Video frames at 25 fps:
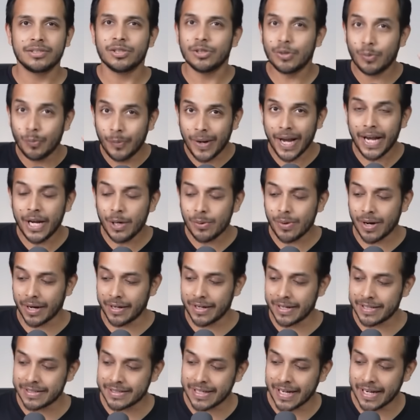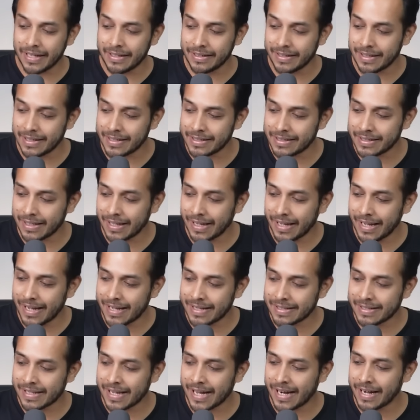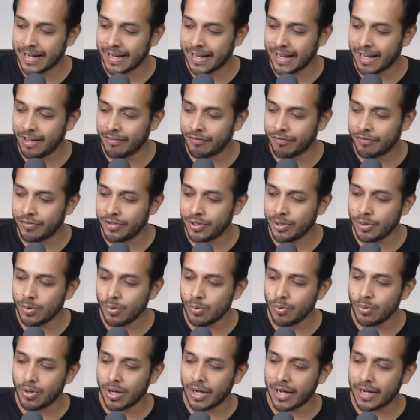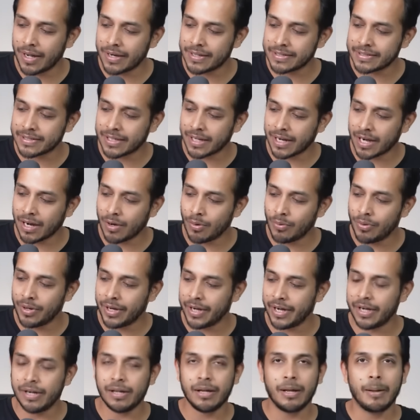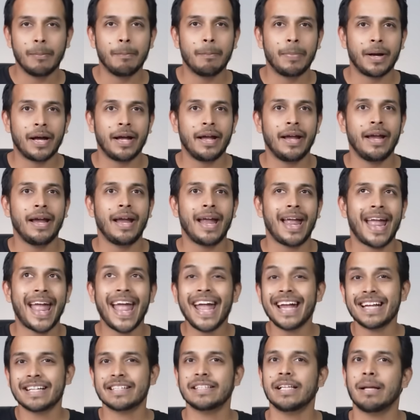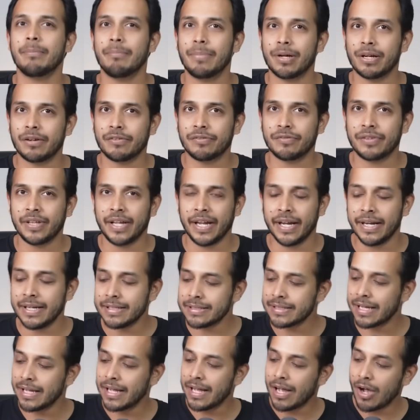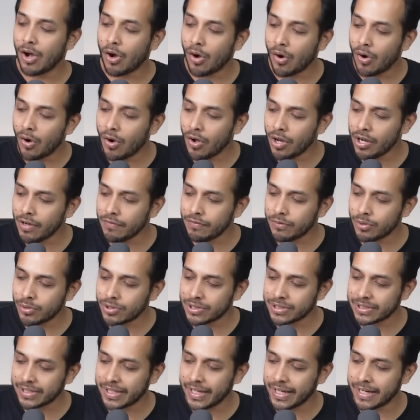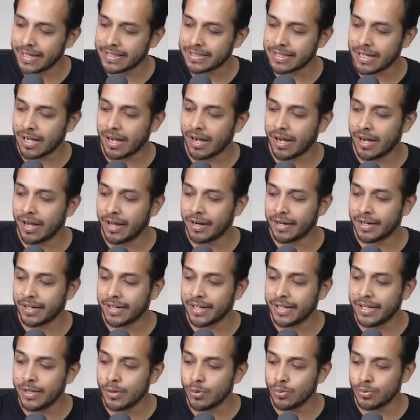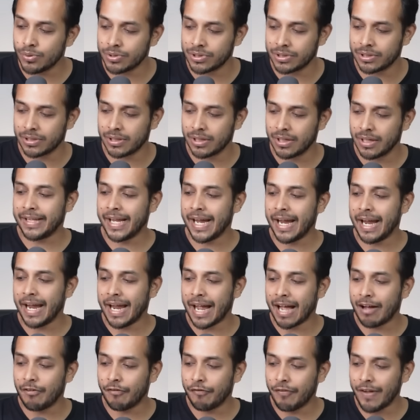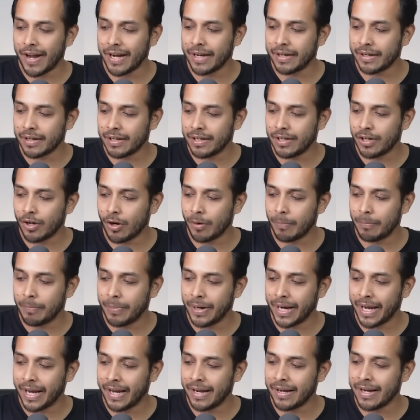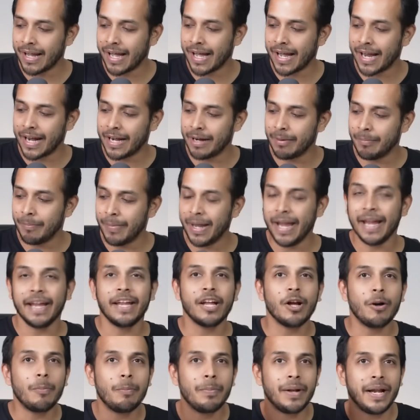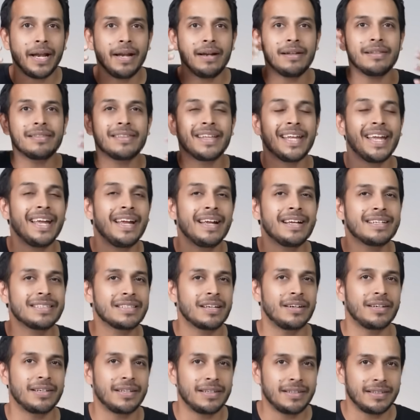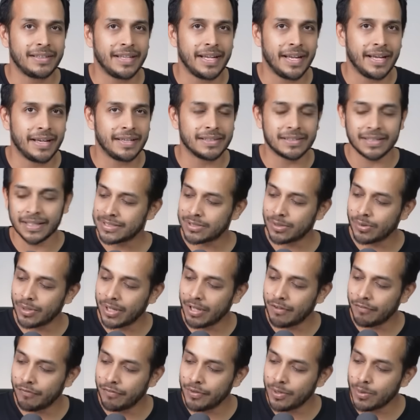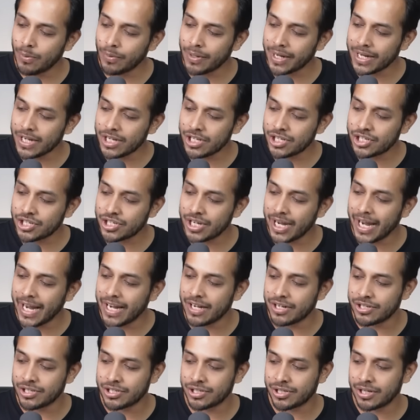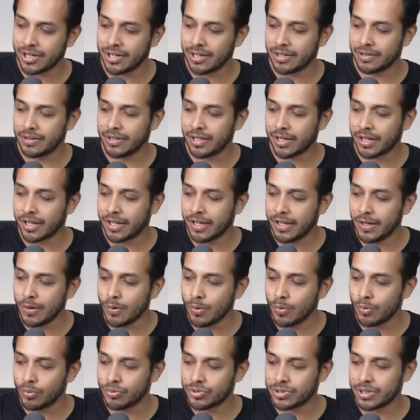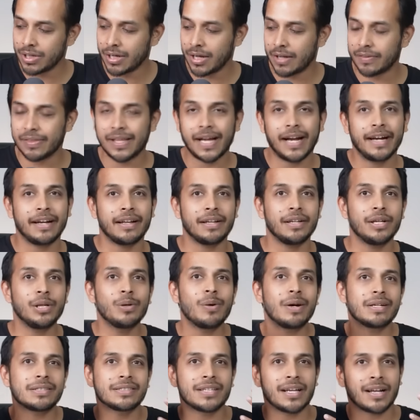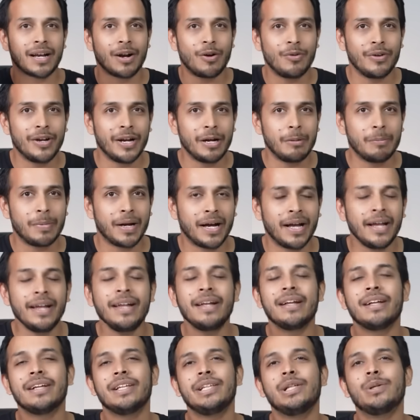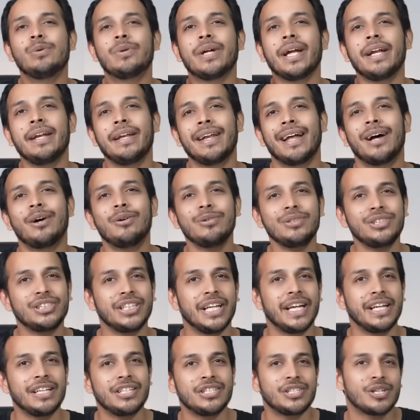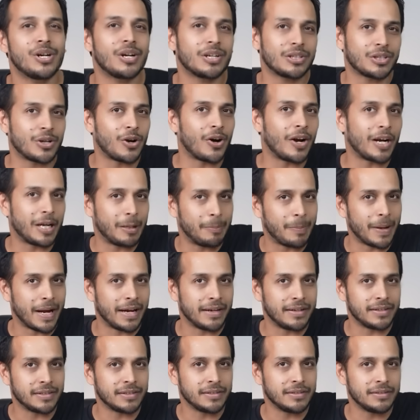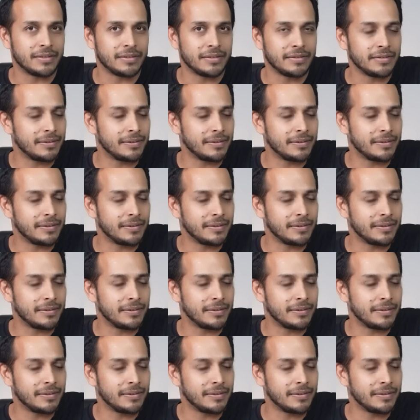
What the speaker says: So the way to understand this is that if you are surrounded by X number of things, all of those things are cues. They affect your brain and make your brain think certain things. So if you can change the cues that you are surrounded by, you can now change your thought pattern.